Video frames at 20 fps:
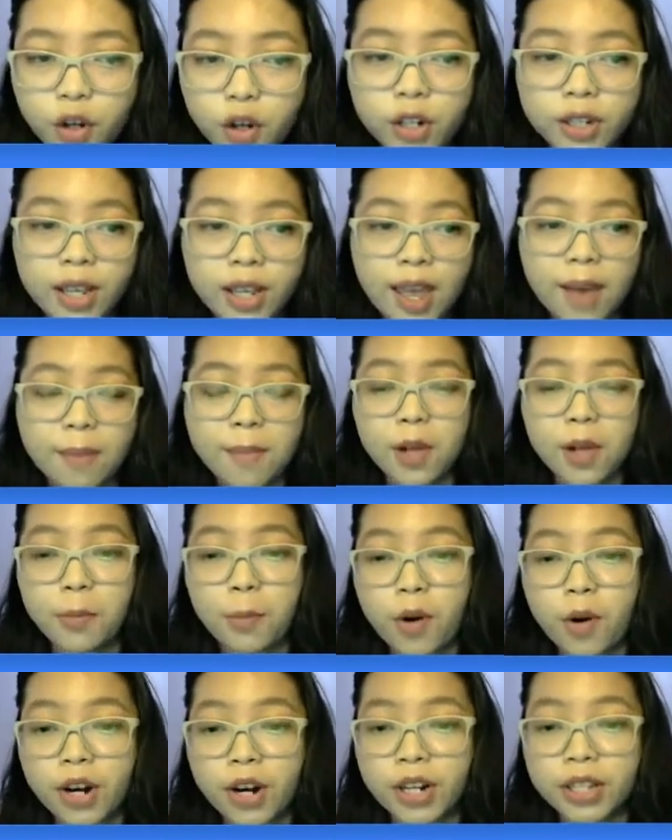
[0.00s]
for the
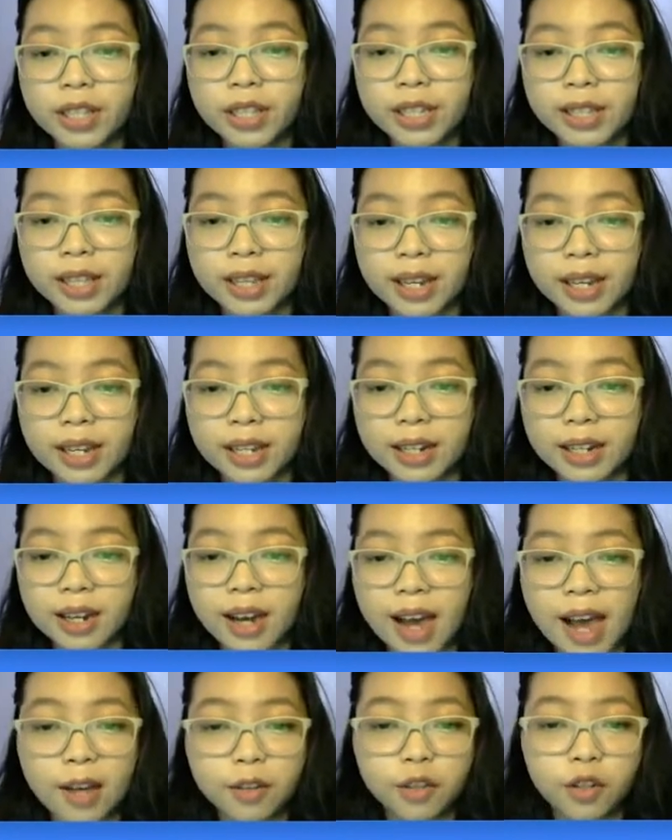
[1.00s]
ML part is like
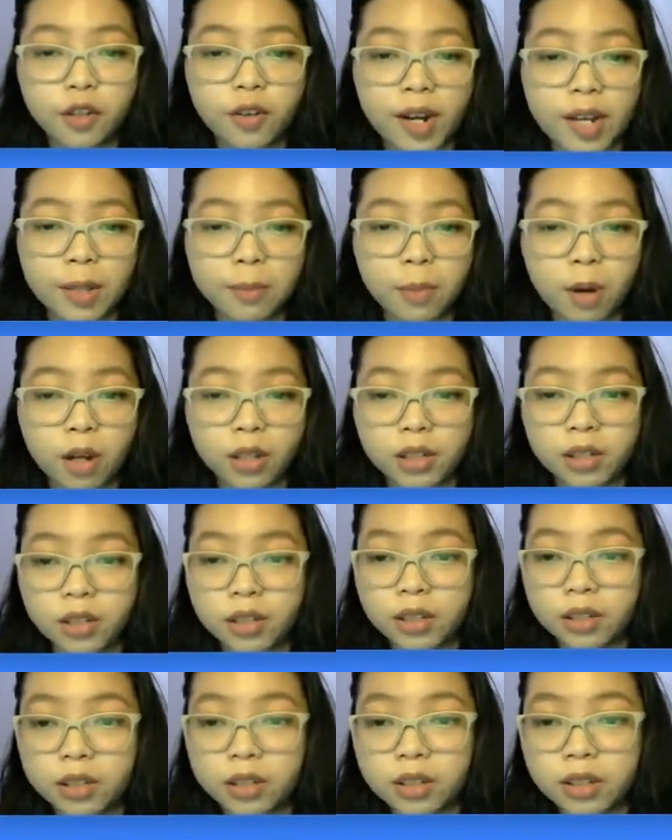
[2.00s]
how to create
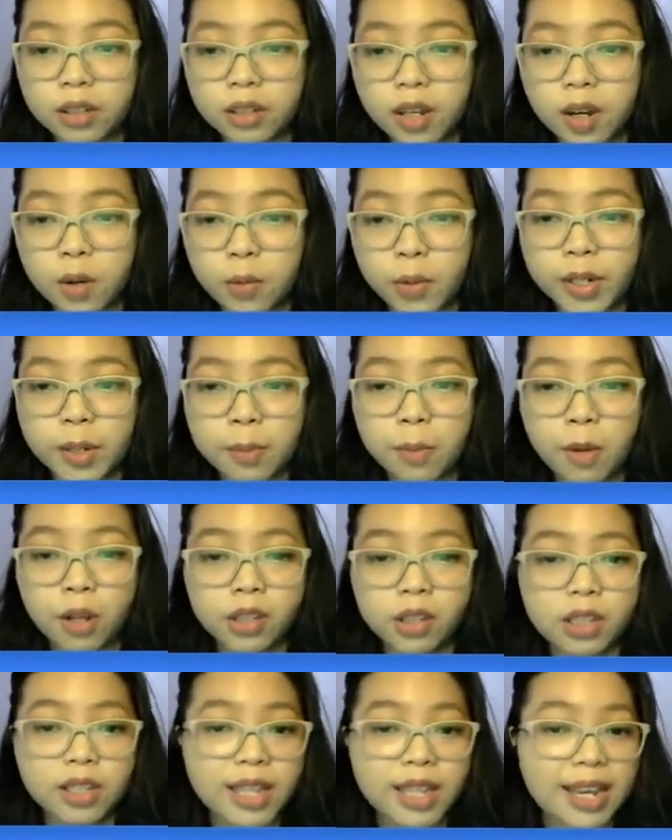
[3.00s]
models where the
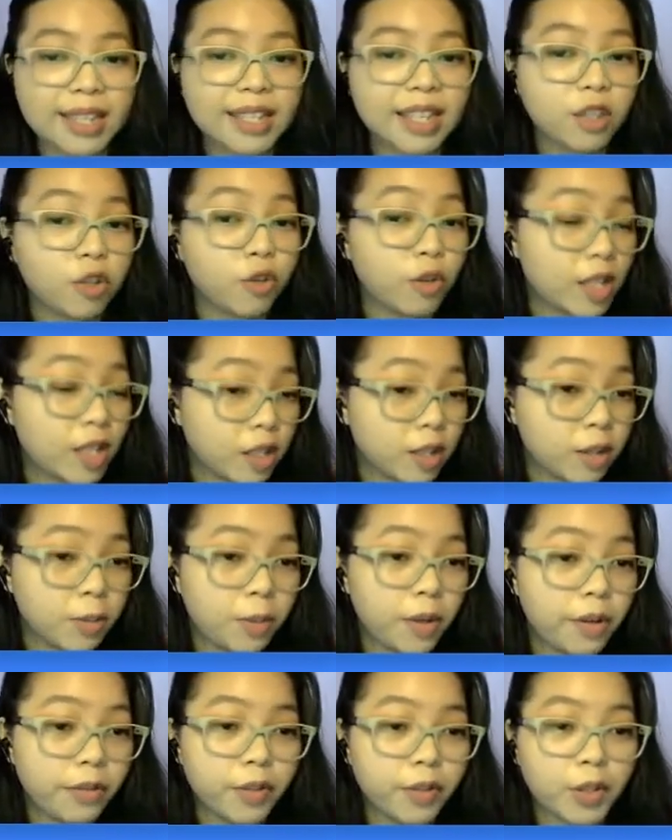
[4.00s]
model size is
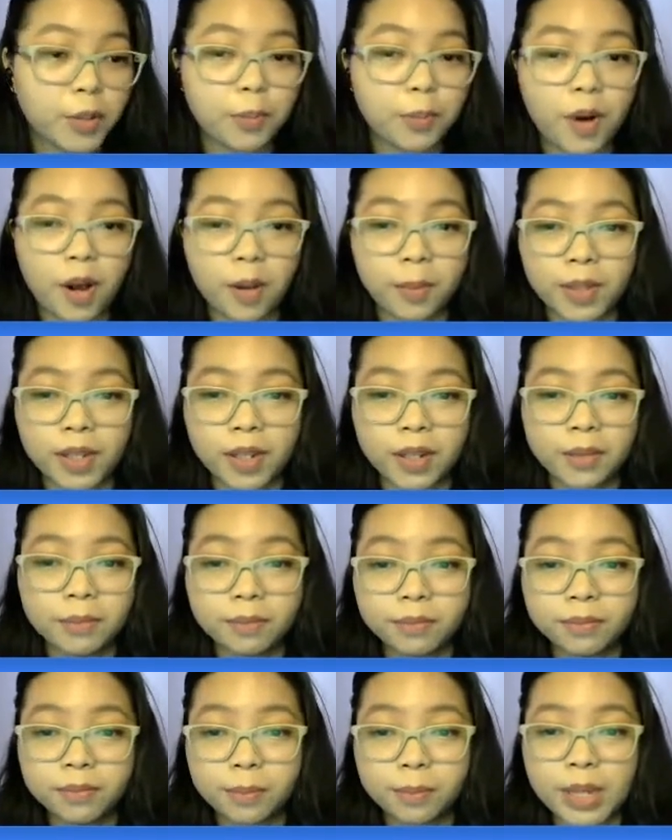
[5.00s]
reasonable for the
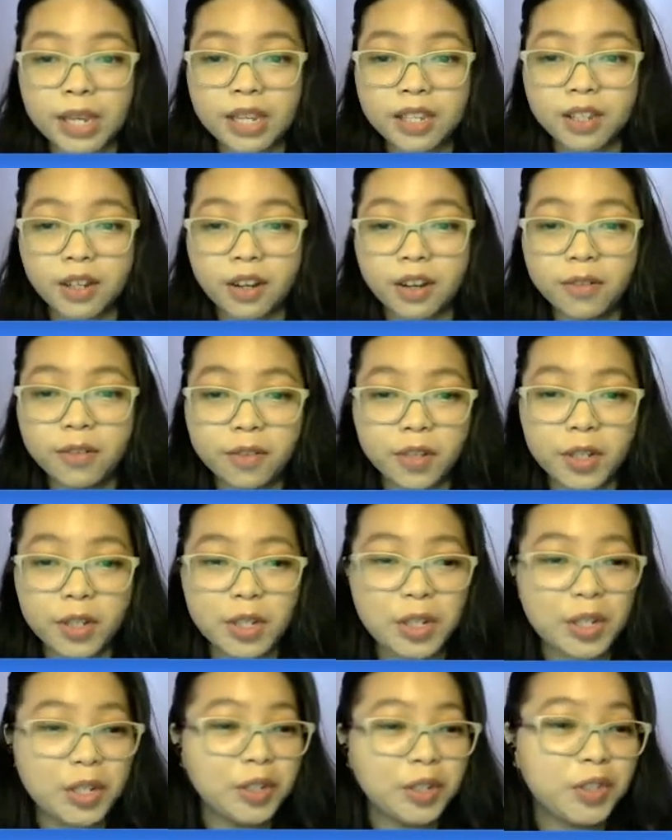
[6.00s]
problem being solved.
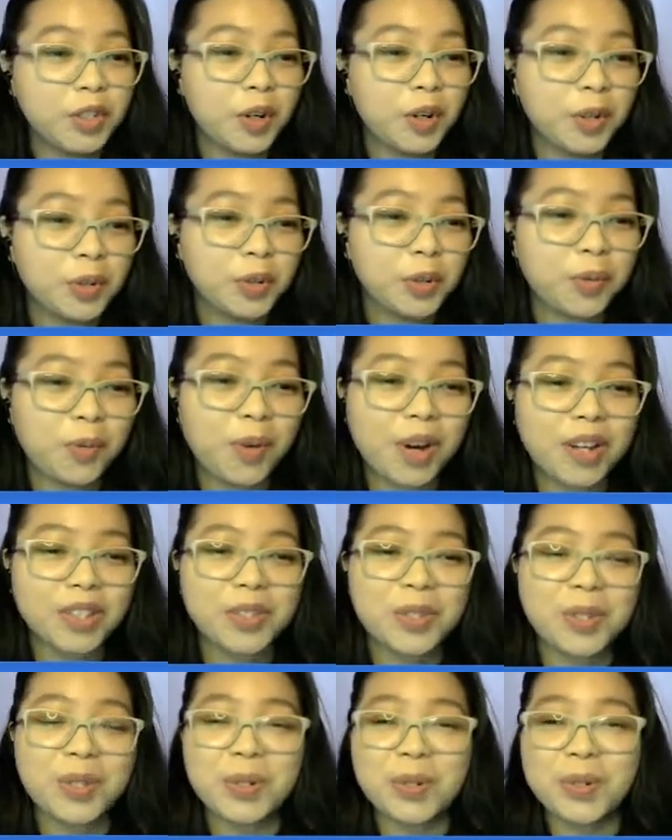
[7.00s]
You don't
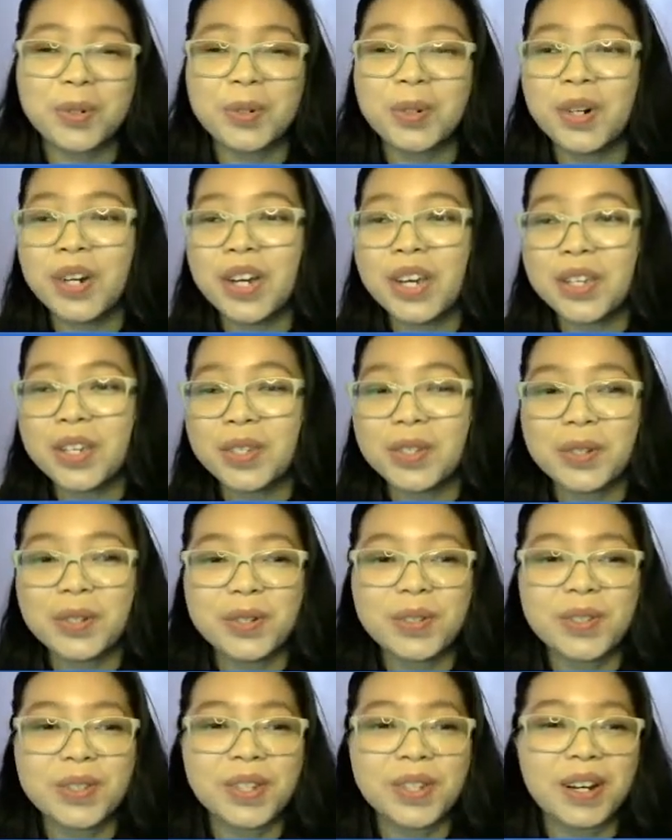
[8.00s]
want to
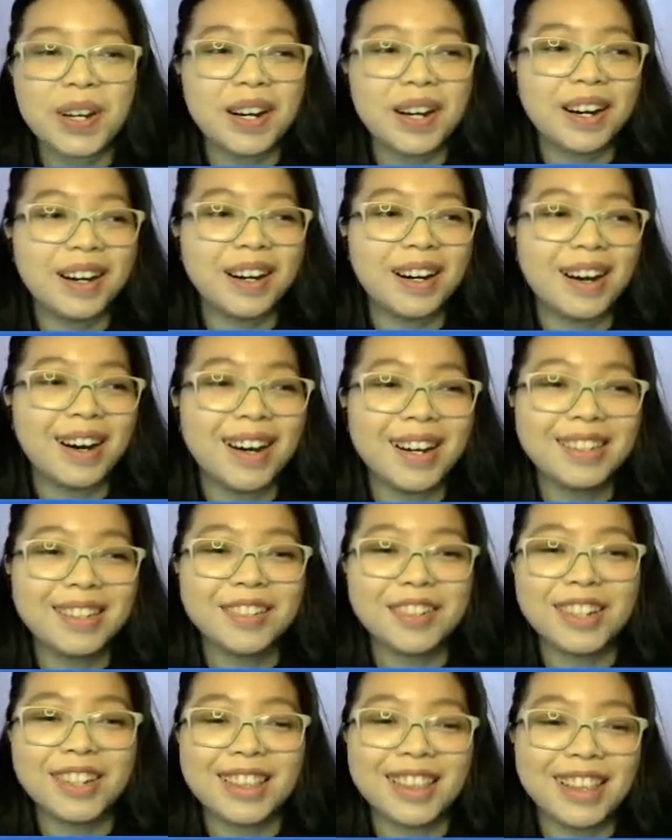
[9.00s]
use
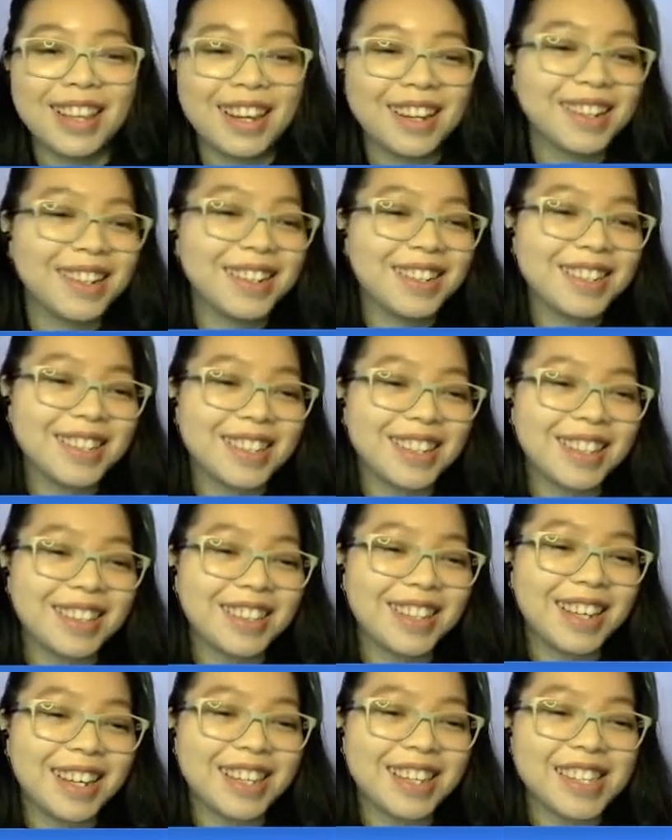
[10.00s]
100 layers
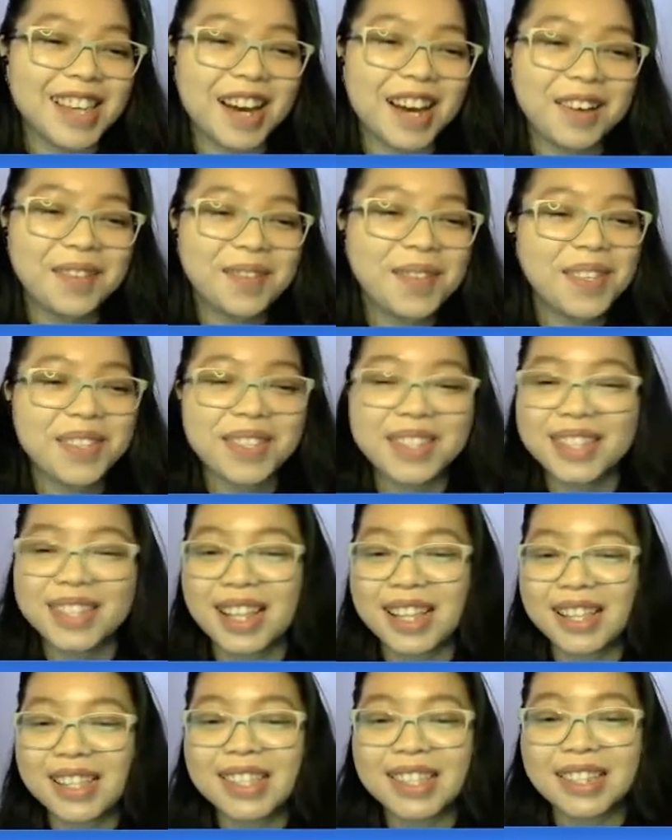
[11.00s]
in the exams.
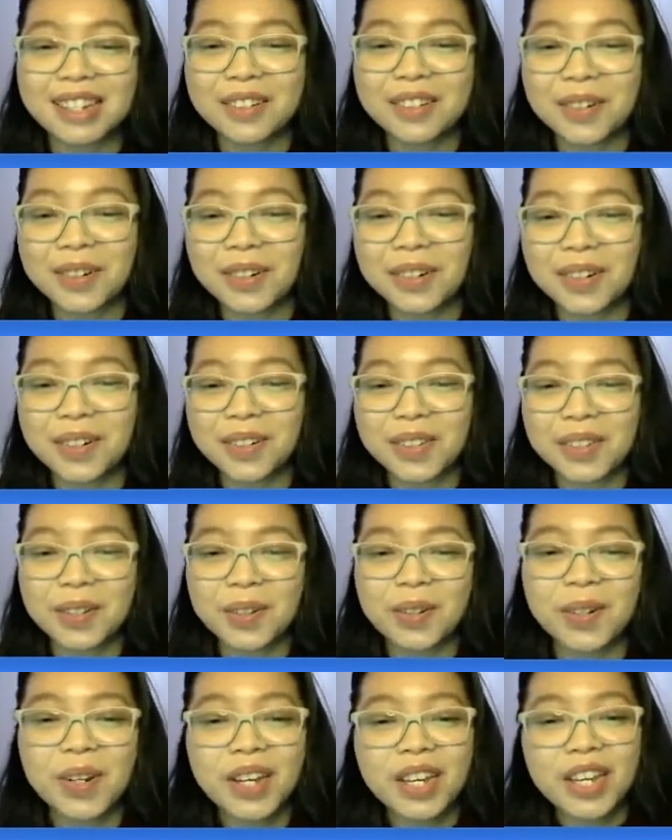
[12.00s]
That's a no-no.
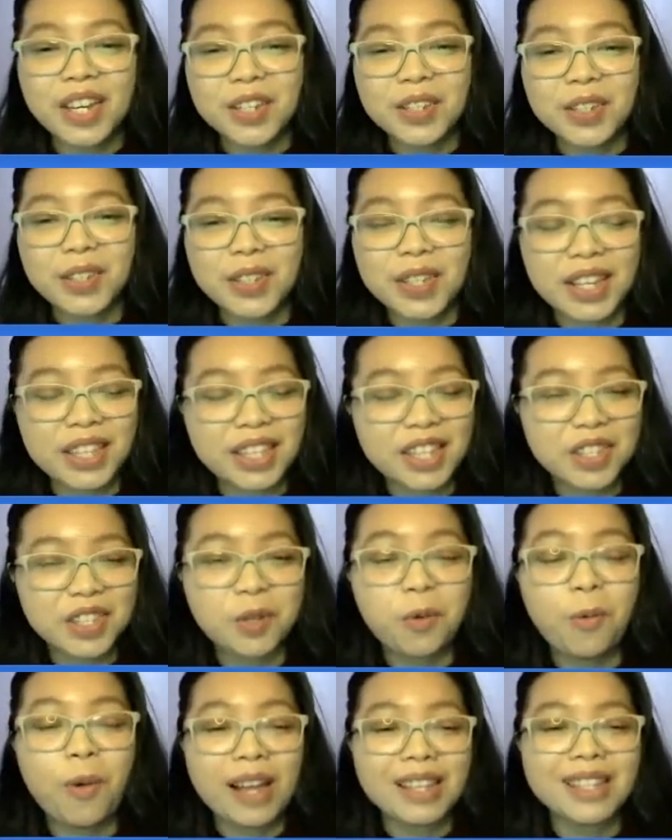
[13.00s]
So
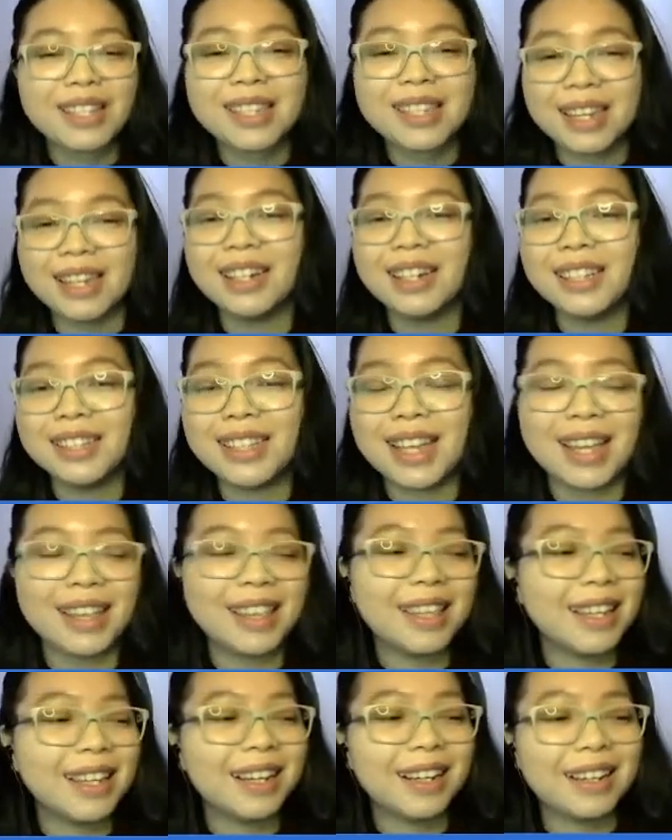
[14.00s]
that's one skill
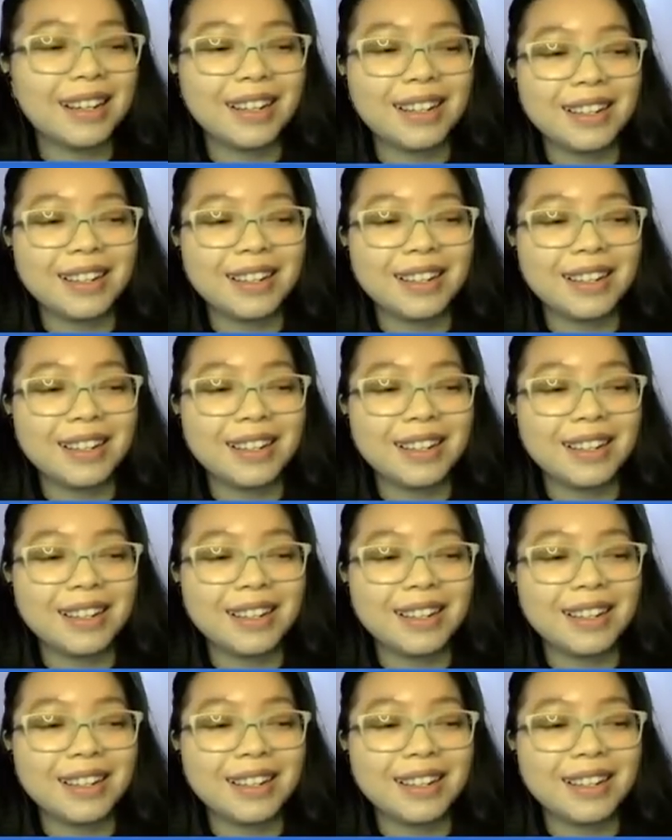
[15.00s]
that